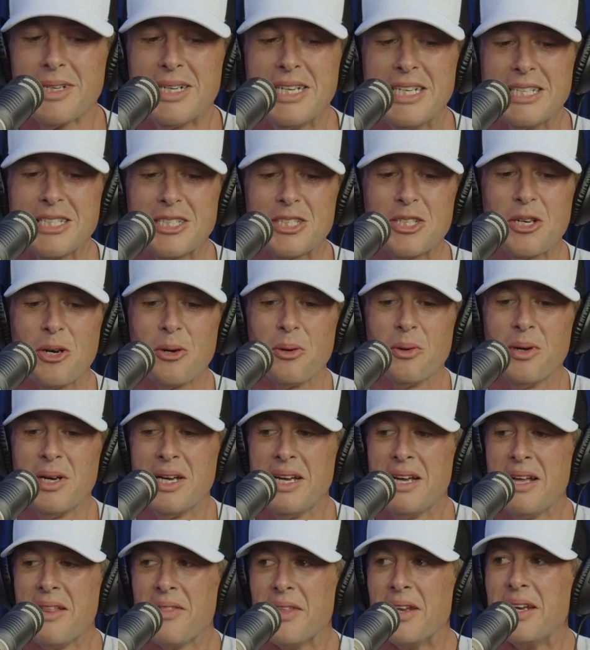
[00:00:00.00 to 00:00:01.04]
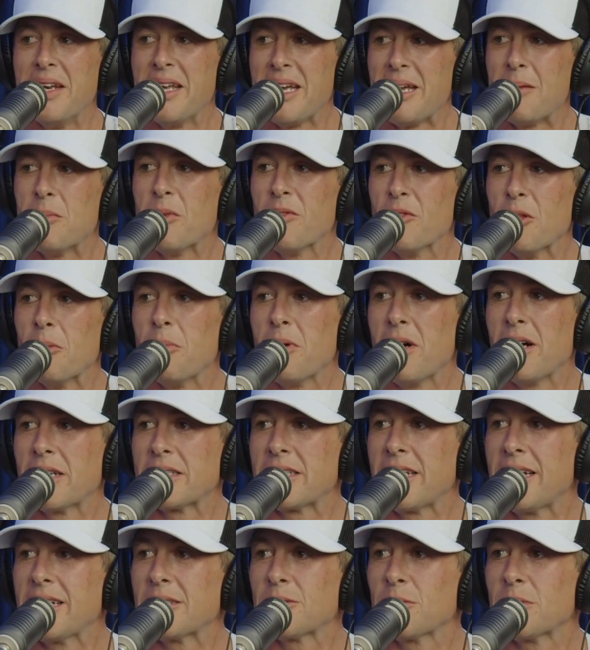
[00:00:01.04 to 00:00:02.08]
And so the name of the
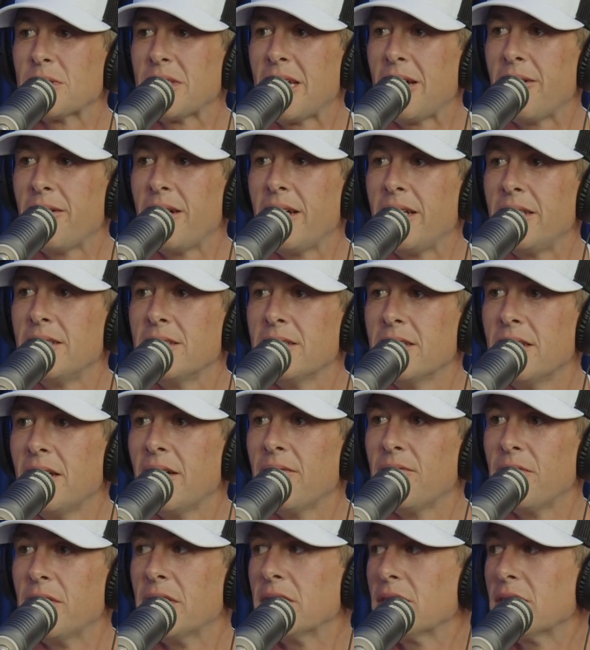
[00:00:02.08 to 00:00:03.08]
podcast was How I Effed